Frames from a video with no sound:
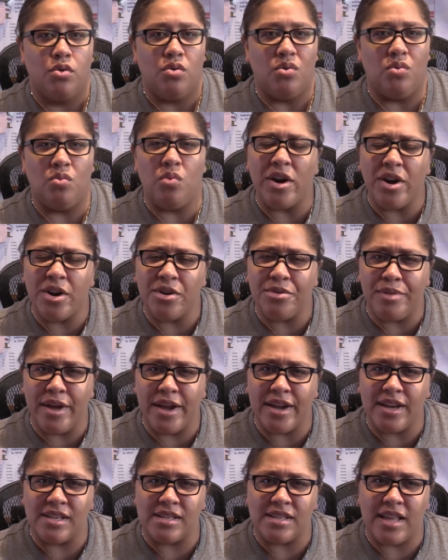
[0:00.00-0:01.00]
What are
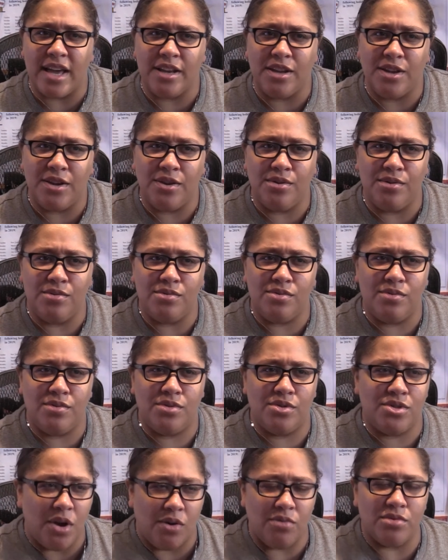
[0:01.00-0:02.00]
things that you
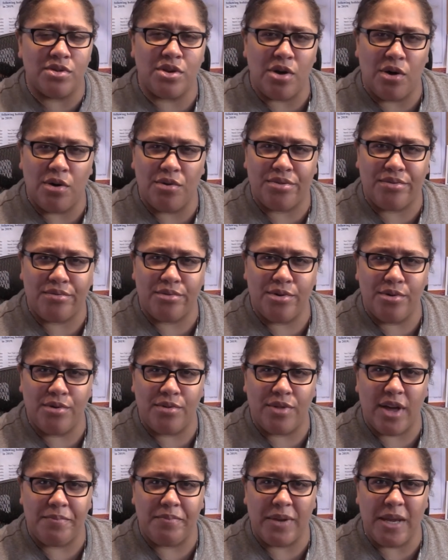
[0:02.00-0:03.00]
don't go through
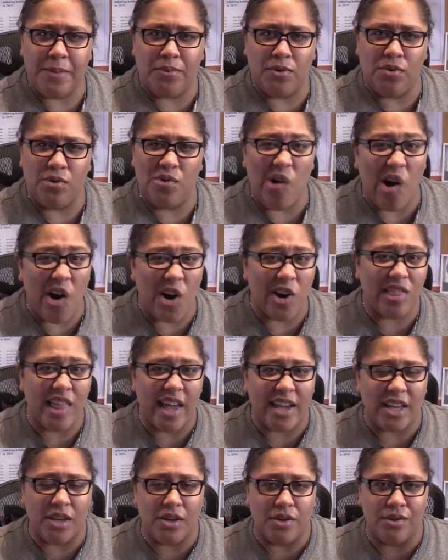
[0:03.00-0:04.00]
that people who aren't
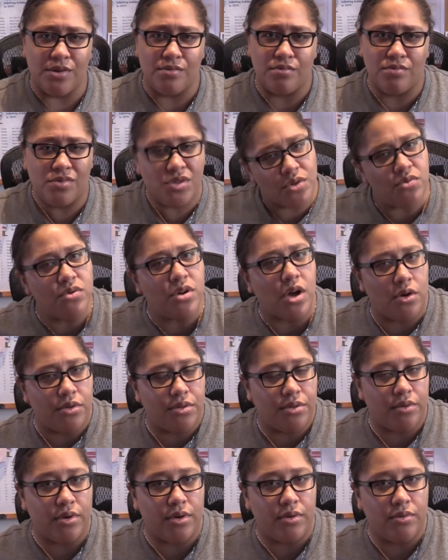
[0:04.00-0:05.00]
like you do go
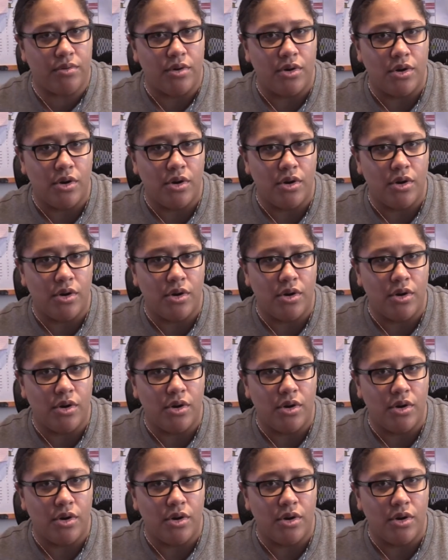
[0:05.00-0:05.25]
through?